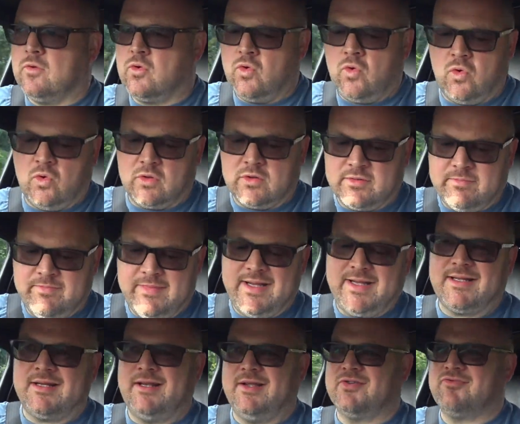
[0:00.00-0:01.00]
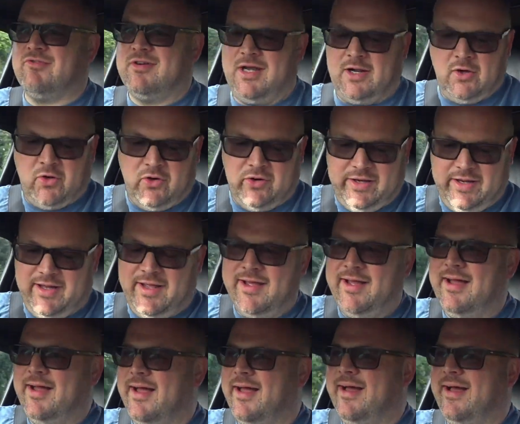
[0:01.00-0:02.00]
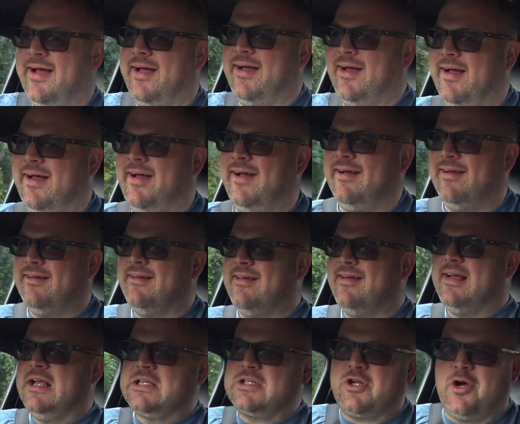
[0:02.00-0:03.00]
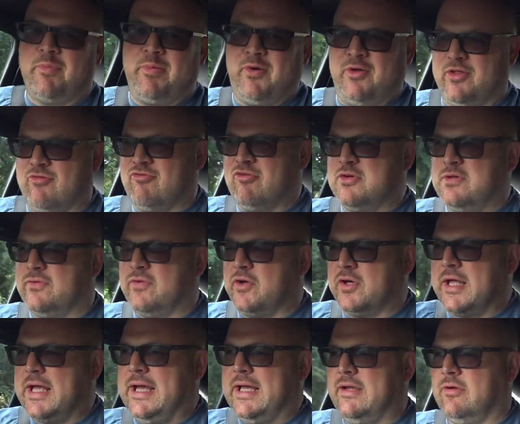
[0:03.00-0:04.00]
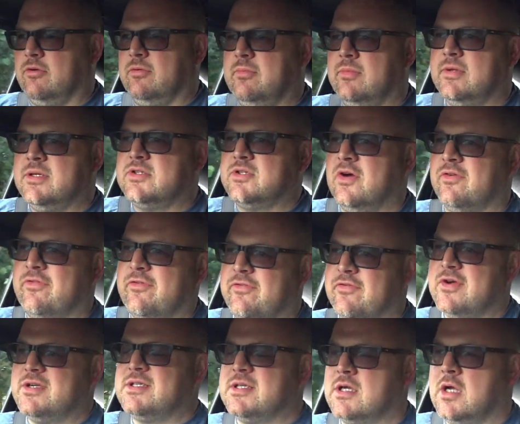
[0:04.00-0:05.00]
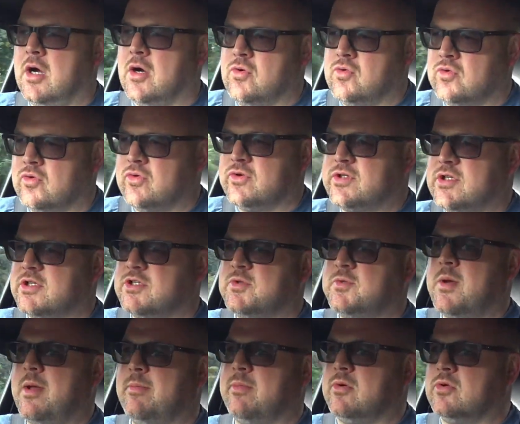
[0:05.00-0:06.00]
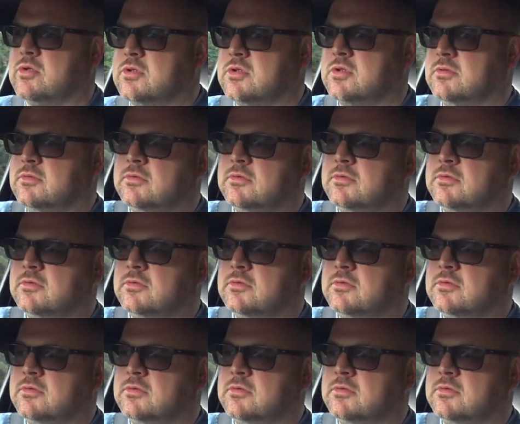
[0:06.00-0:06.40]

Oh, immediately it's really hot in here. It's like putting the roof on a caterer. It's either freezing cold or it's a sweat box.